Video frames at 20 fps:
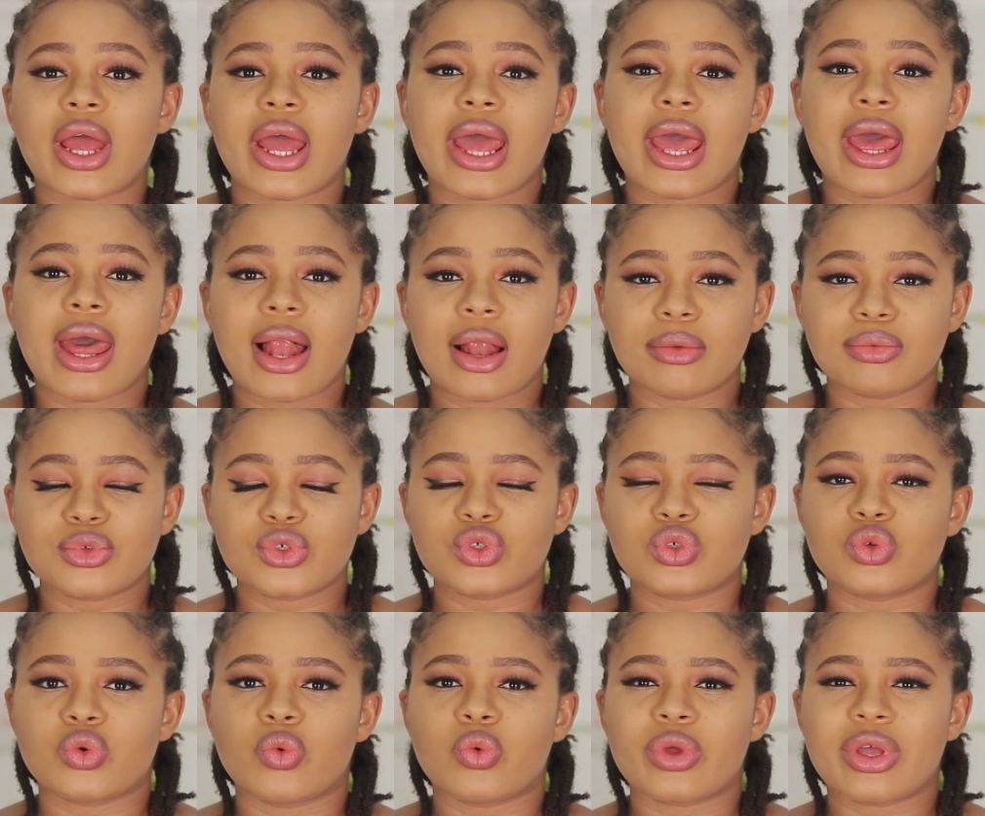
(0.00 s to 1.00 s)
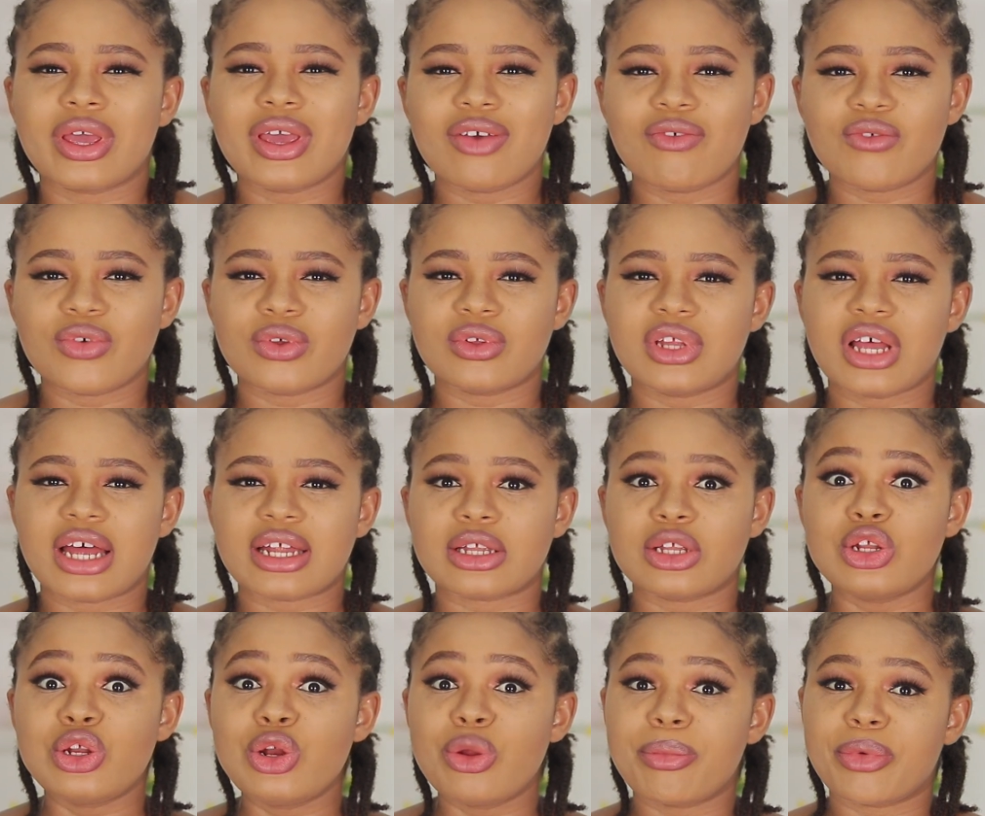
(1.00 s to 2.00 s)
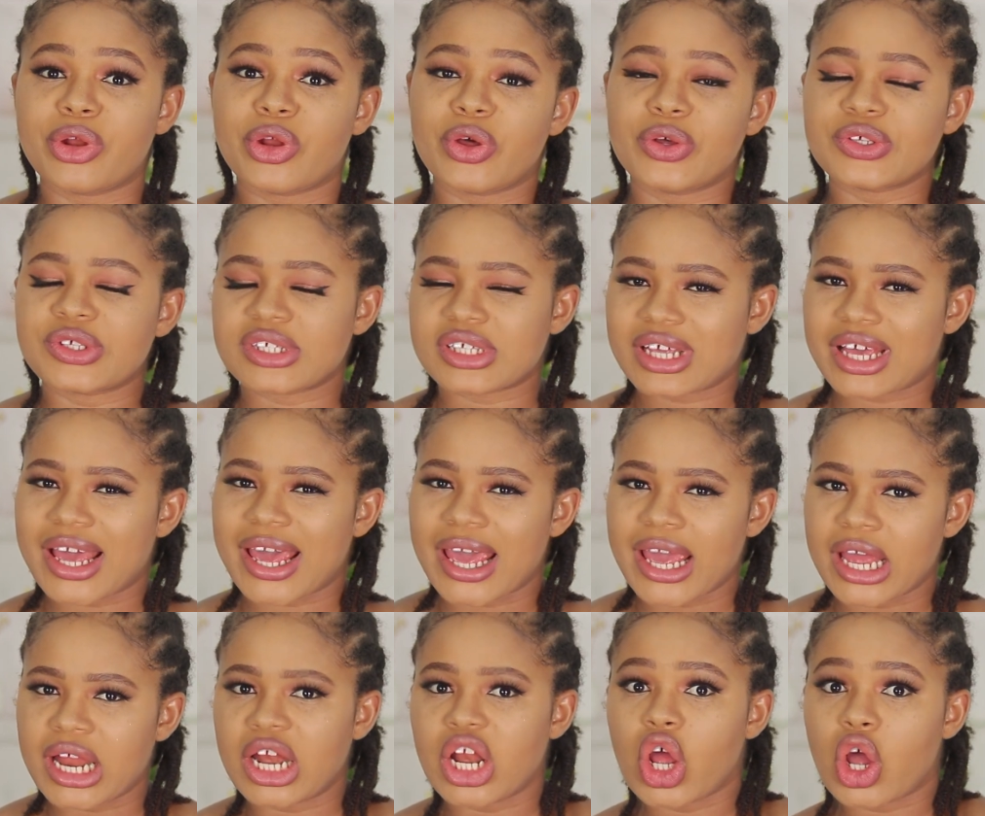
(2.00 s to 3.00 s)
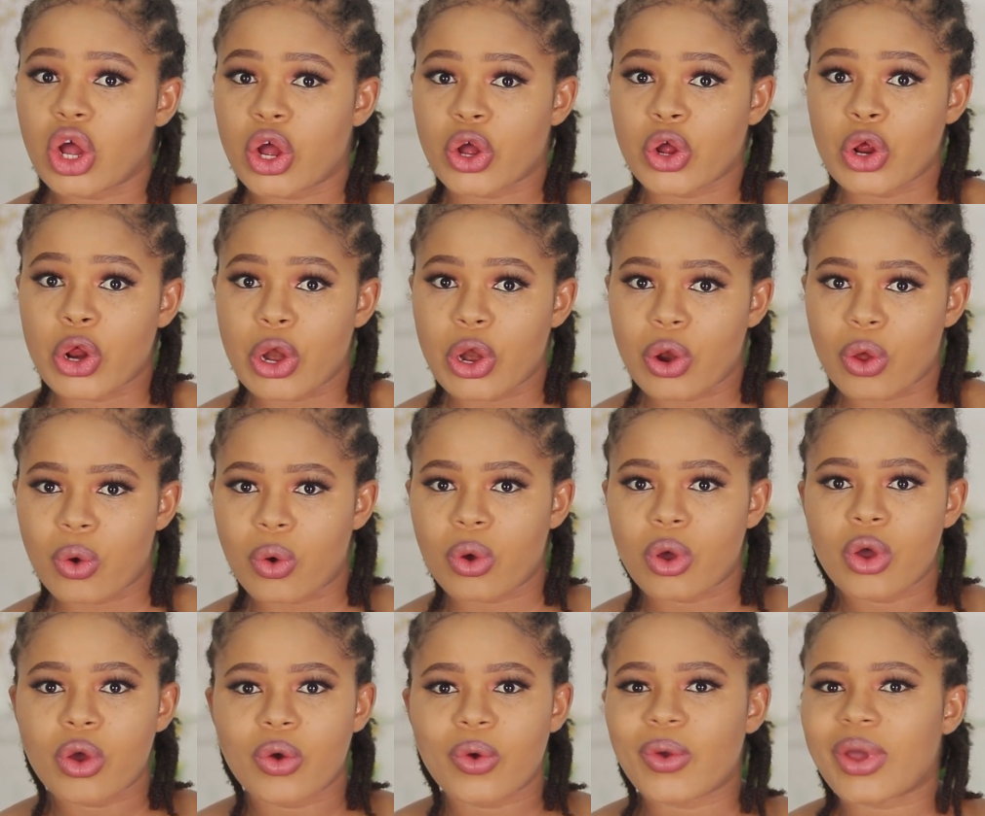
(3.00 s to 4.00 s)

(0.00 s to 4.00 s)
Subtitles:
helps to give you that luminous skin glow,